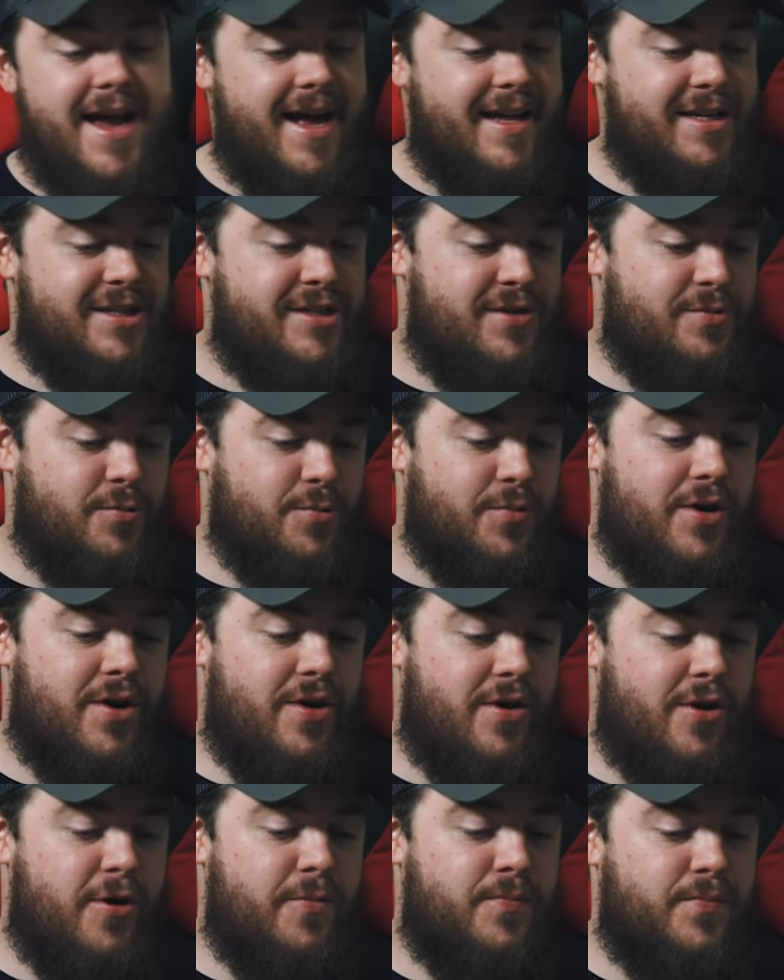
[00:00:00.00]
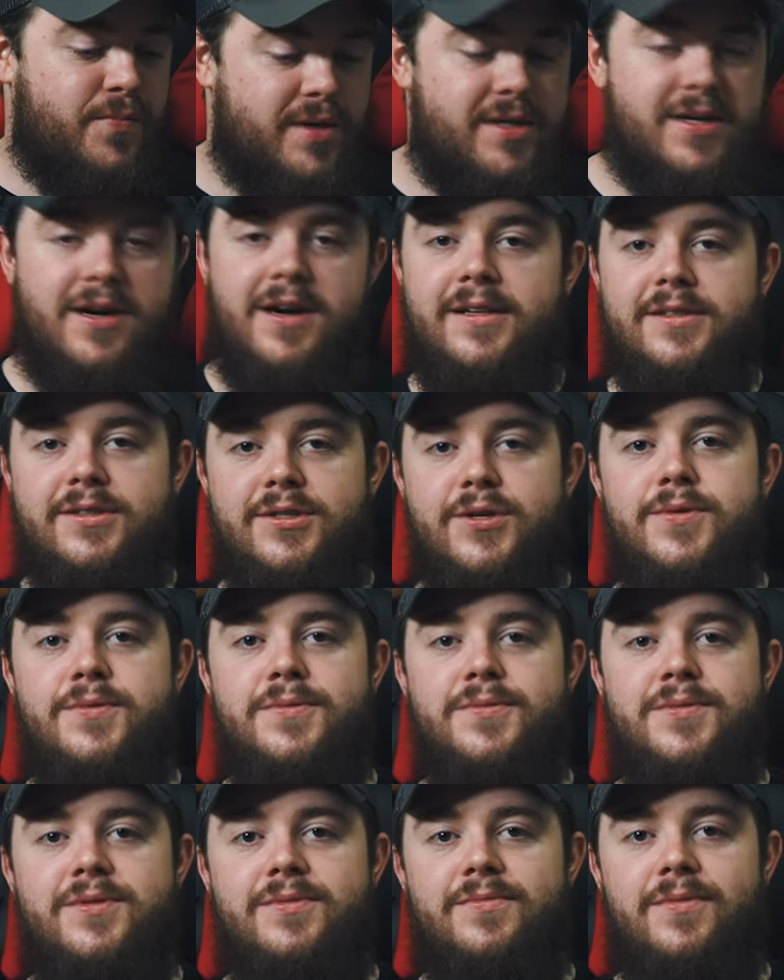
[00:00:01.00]
S1R Baton
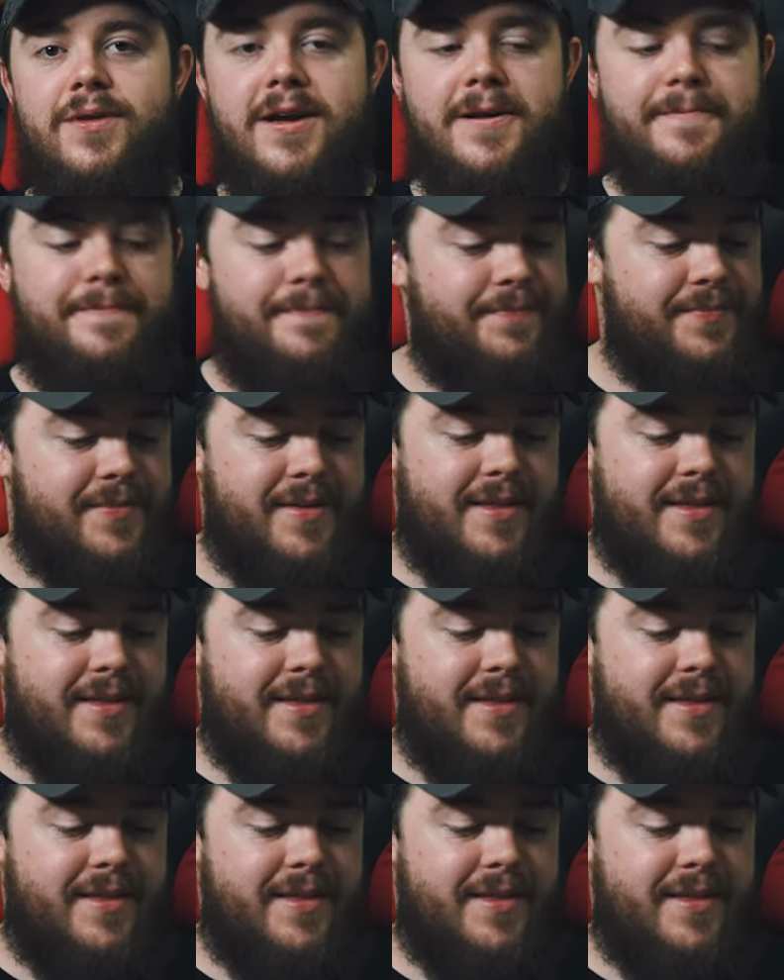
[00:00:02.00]
2s, right?